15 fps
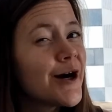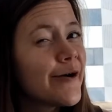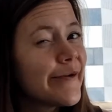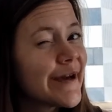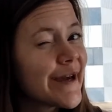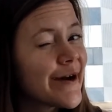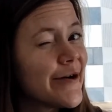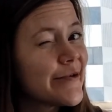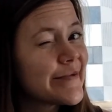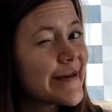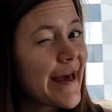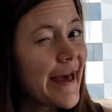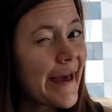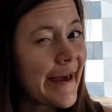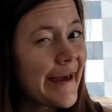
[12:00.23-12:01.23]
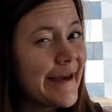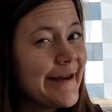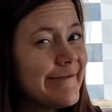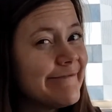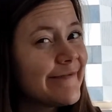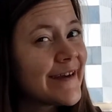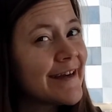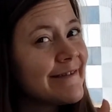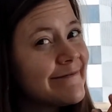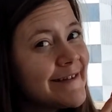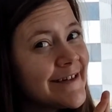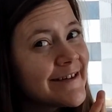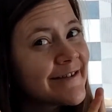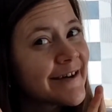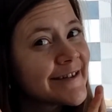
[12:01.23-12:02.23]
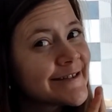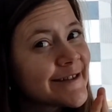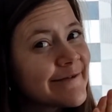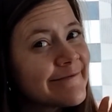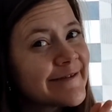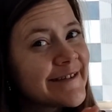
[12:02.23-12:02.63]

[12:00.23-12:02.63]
going okay, maybe, cross our